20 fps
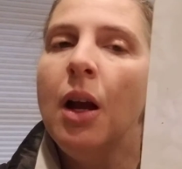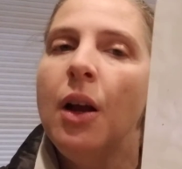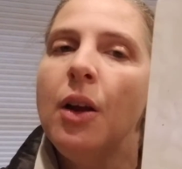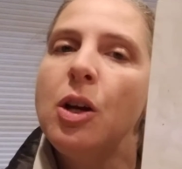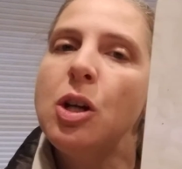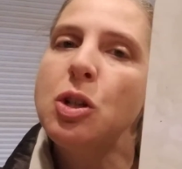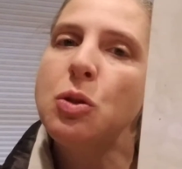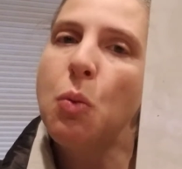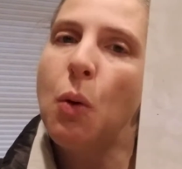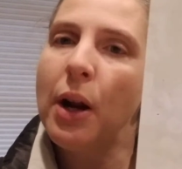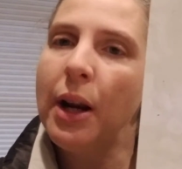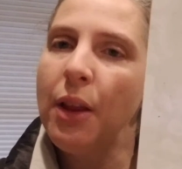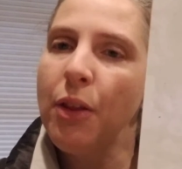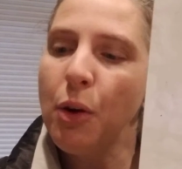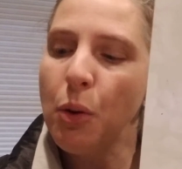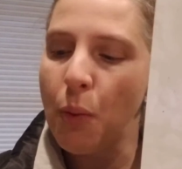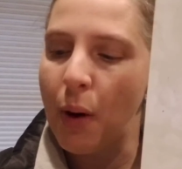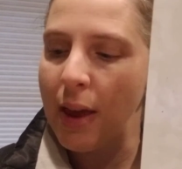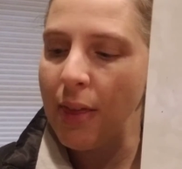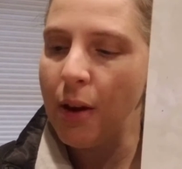There's one
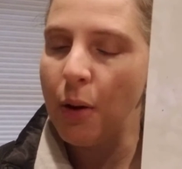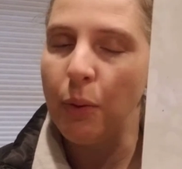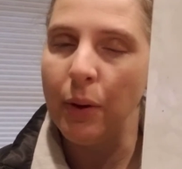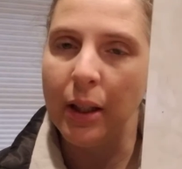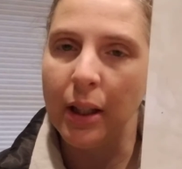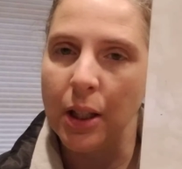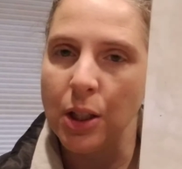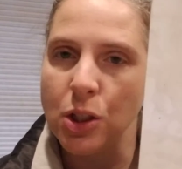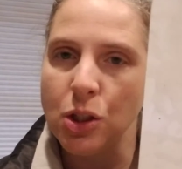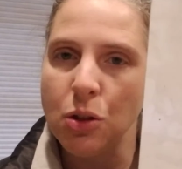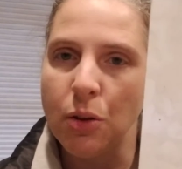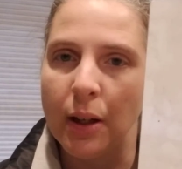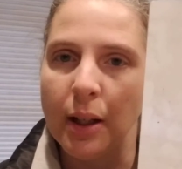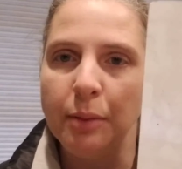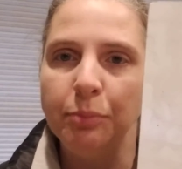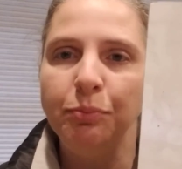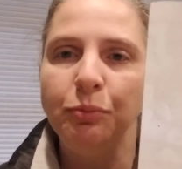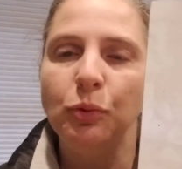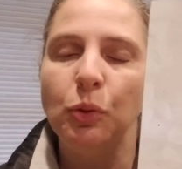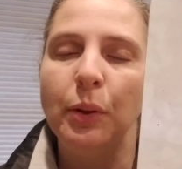other way that we can do
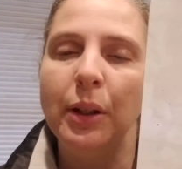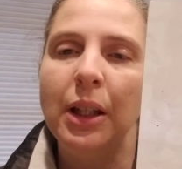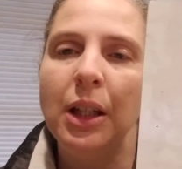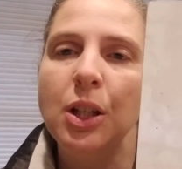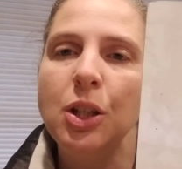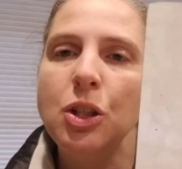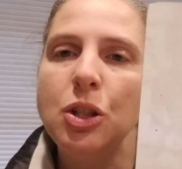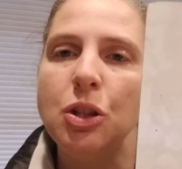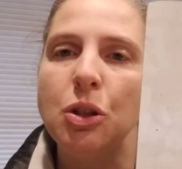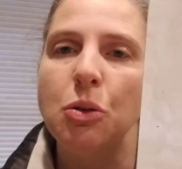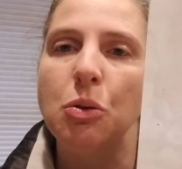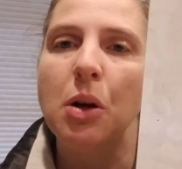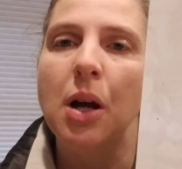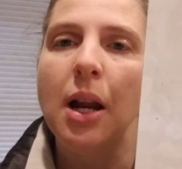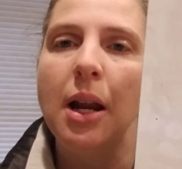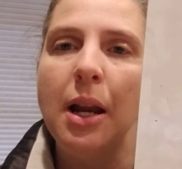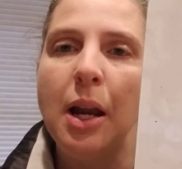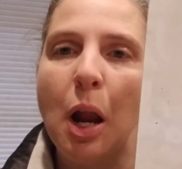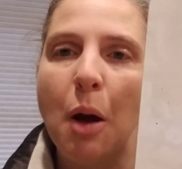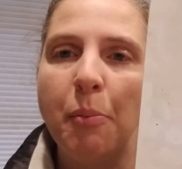it. We can
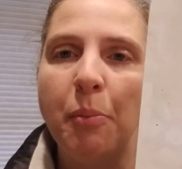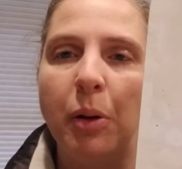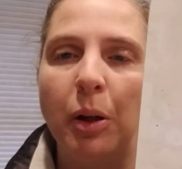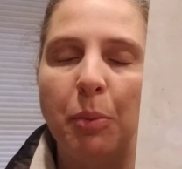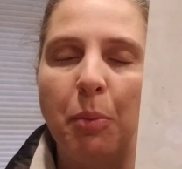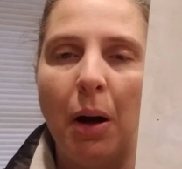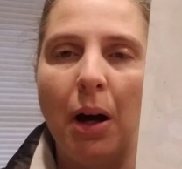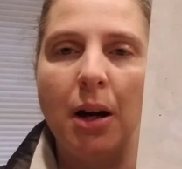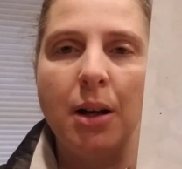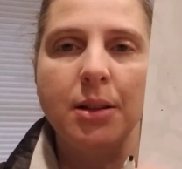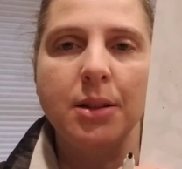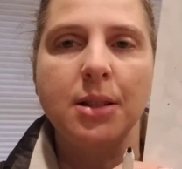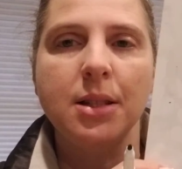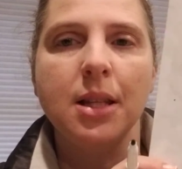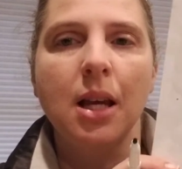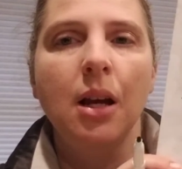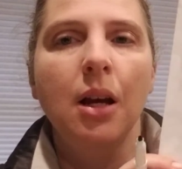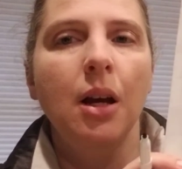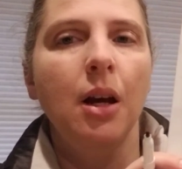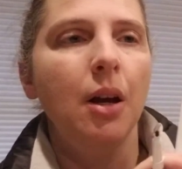do number
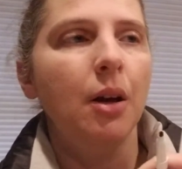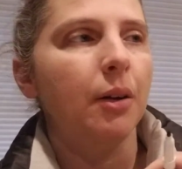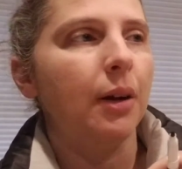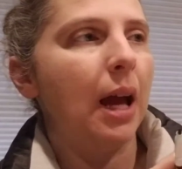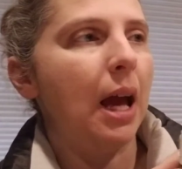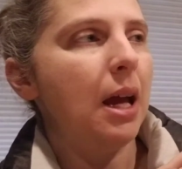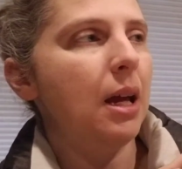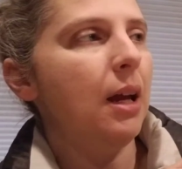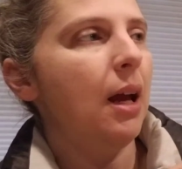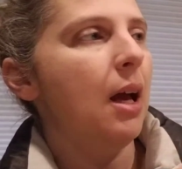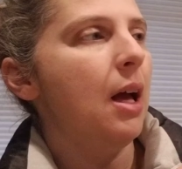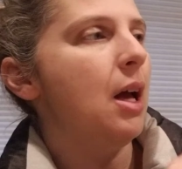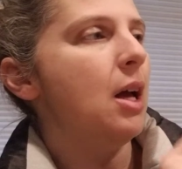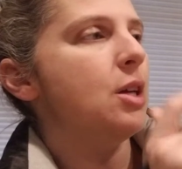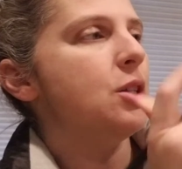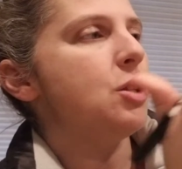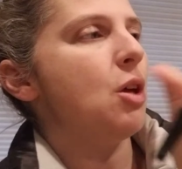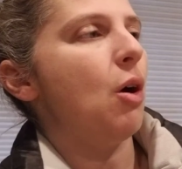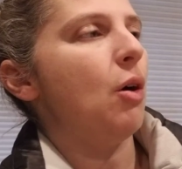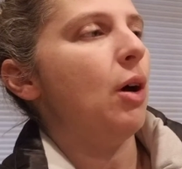bonds, okay?
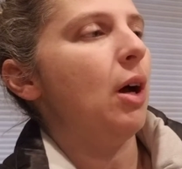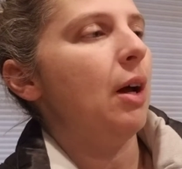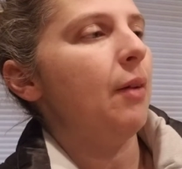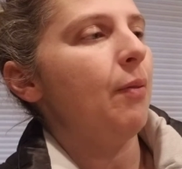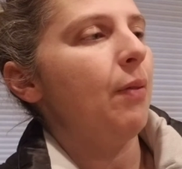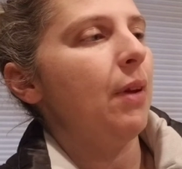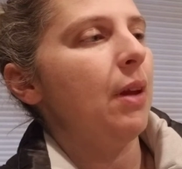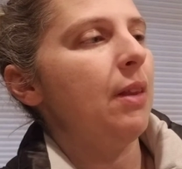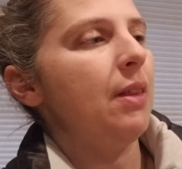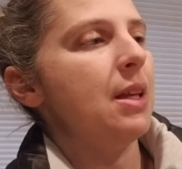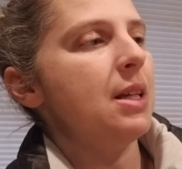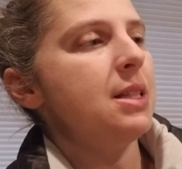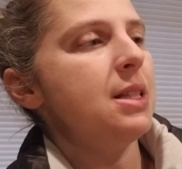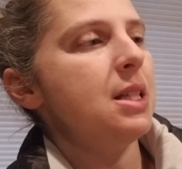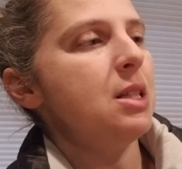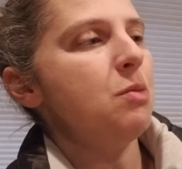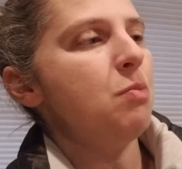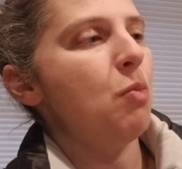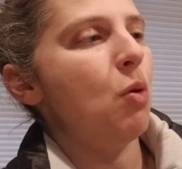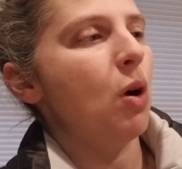So this
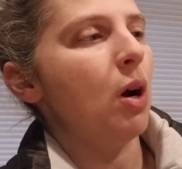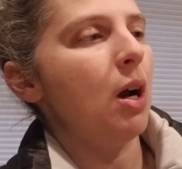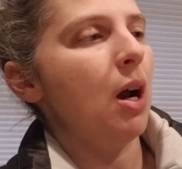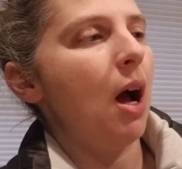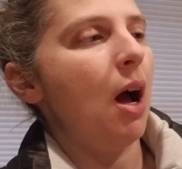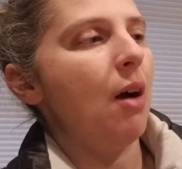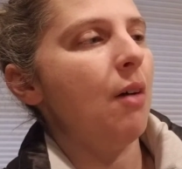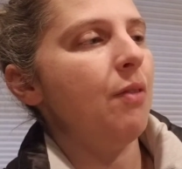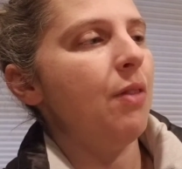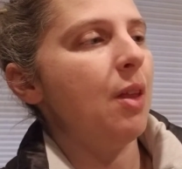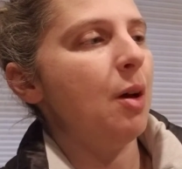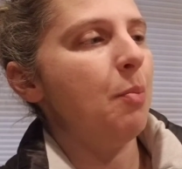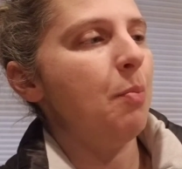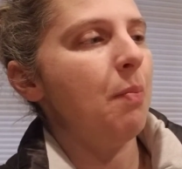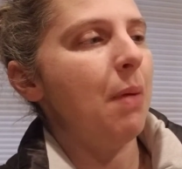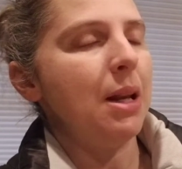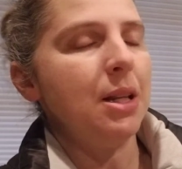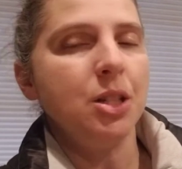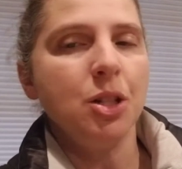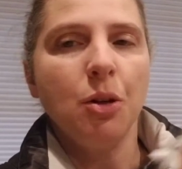is more of the
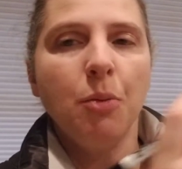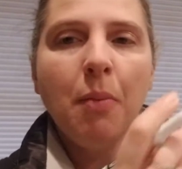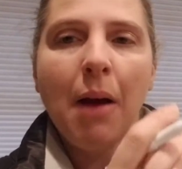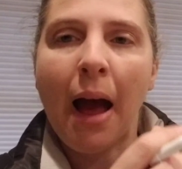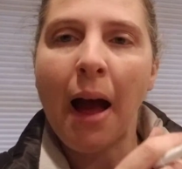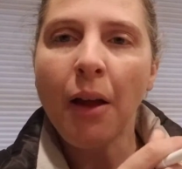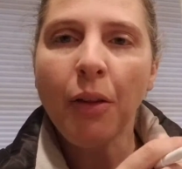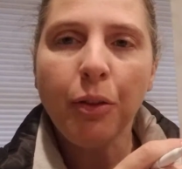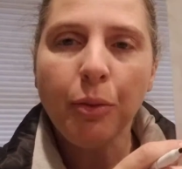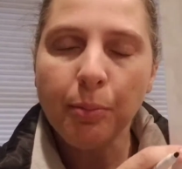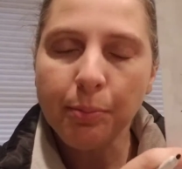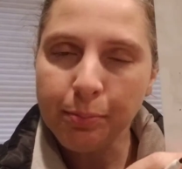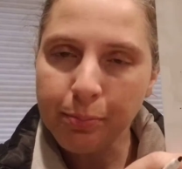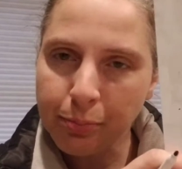mental math.